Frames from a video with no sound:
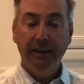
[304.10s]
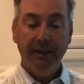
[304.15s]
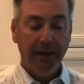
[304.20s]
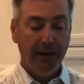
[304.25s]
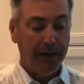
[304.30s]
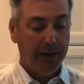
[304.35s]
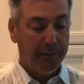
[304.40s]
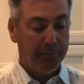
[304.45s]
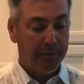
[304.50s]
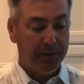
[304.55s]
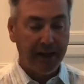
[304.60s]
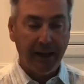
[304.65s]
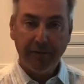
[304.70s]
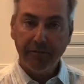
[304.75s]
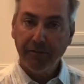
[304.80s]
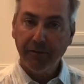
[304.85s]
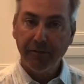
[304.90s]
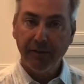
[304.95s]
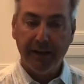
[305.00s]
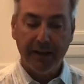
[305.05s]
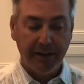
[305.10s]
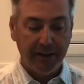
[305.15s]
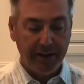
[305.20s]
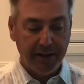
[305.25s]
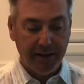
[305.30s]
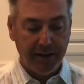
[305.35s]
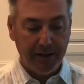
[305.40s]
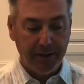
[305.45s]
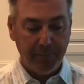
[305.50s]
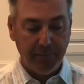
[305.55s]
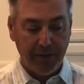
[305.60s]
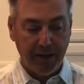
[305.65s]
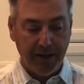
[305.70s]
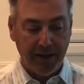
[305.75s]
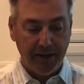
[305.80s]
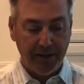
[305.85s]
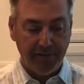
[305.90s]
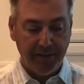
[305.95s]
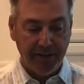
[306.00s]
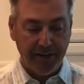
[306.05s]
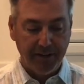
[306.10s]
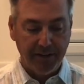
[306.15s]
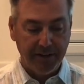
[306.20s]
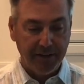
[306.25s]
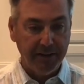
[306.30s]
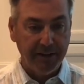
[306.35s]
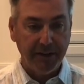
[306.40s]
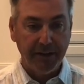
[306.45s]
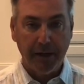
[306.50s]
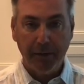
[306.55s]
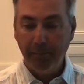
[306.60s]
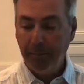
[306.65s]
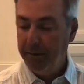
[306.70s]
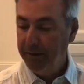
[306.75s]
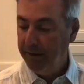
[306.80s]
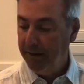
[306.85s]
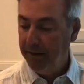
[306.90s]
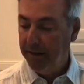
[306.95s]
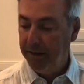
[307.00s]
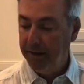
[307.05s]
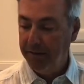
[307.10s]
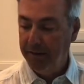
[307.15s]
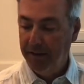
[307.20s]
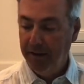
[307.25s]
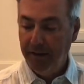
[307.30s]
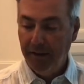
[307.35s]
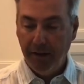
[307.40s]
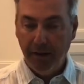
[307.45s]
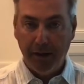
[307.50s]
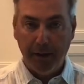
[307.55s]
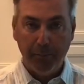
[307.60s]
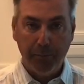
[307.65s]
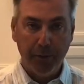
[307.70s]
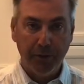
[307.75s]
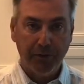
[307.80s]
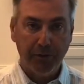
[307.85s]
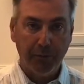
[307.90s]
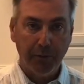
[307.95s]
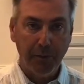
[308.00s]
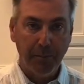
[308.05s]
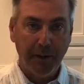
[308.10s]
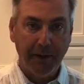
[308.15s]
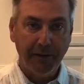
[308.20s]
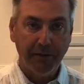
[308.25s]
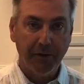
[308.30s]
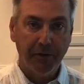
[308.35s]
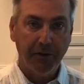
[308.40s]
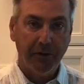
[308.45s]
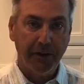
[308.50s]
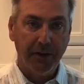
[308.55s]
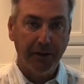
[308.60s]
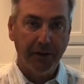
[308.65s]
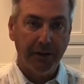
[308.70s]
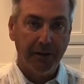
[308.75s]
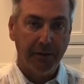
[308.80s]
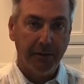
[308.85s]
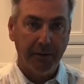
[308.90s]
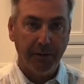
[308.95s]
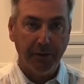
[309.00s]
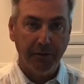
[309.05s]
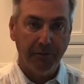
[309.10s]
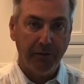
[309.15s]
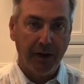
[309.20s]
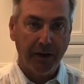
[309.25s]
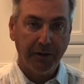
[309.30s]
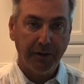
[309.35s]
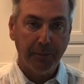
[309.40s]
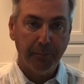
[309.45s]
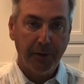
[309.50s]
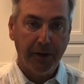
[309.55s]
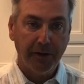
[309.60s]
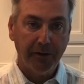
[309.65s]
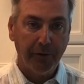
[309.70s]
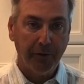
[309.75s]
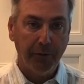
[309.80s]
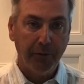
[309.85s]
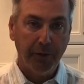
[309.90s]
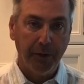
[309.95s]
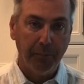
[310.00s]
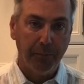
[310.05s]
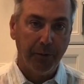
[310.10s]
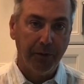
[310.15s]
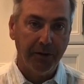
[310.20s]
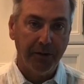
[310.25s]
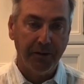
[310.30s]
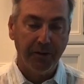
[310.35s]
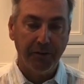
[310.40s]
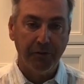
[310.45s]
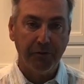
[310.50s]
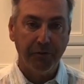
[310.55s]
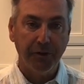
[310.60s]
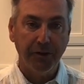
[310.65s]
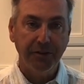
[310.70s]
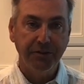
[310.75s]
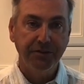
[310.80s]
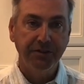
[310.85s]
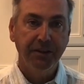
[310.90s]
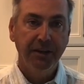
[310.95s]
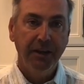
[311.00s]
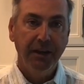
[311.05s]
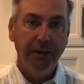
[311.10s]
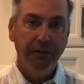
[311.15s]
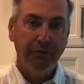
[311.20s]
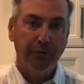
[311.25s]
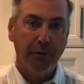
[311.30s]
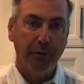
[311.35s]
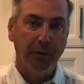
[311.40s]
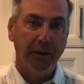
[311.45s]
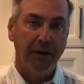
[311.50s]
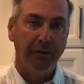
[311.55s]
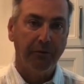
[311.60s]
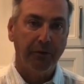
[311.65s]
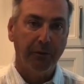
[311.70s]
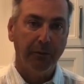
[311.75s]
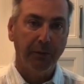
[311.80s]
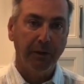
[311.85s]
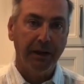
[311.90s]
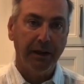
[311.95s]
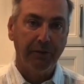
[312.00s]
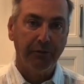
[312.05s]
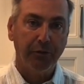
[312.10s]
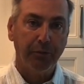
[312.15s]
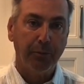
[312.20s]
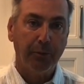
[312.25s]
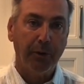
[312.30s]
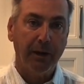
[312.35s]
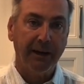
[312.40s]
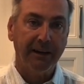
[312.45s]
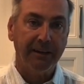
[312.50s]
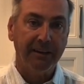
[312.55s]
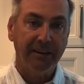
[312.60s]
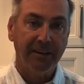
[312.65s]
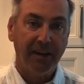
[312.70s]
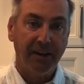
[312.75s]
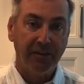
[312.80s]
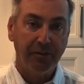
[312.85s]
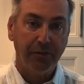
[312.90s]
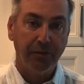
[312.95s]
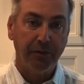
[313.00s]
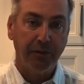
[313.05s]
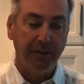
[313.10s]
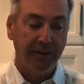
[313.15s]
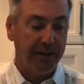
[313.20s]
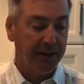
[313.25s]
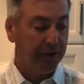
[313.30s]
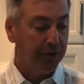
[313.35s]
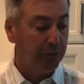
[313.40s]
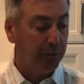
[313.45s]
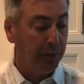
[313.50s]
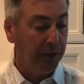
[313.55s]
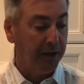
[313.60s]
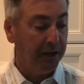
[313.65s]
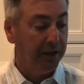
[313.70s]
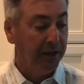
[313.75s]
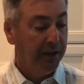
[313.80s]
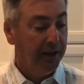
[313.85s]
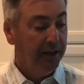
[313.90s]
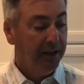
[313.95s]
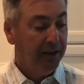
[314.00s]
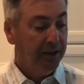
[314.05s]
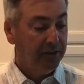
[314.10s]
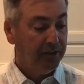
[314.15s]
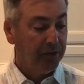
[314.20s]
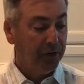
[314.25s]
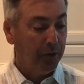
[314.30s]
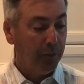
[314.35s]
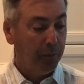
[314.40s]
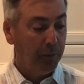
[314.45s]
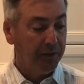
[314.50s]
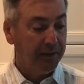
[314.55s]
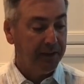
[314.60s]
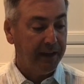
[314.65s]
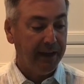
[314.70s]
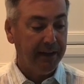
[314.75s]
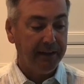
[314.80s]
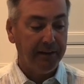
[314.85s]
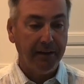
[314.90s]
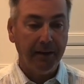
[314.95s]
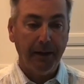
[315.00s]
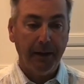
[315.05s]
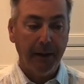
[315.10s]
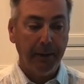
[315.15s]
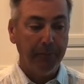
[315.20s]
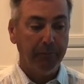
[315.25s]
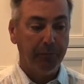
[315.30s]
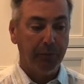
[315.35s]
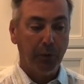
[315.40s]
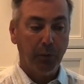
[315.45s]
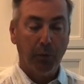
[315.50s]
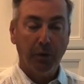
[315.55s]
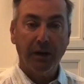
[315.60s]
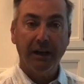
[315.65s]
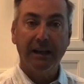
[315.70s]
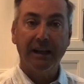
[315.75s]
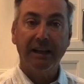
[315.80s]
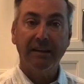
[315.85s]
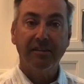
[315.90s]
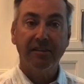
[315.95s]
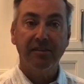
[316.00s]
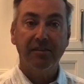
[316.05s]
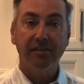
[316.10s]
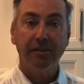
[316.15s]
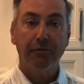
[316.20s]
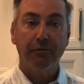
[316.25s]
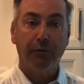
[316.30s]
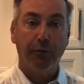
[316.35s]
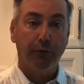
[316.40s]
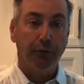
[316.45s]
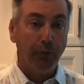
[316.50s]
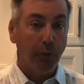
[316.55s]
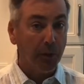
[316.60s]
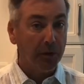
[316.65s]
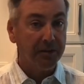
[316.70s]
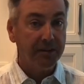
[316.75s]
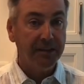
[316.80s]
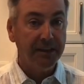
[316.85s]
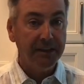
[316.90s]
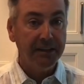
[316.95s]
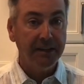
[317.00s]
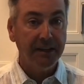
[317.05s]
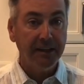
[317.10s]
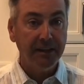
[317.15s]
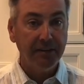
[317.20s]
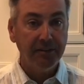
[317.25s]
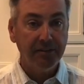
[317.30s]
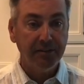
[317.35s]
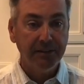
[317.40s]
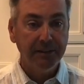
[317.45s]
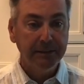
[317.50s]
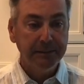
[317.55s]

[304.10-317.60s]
But after that, I then clean up and put the remainder in a vodka bottle and put it in the fridge for whenever we have sporadic guests for the next week. So with that, we're going to let this sit for 14 days.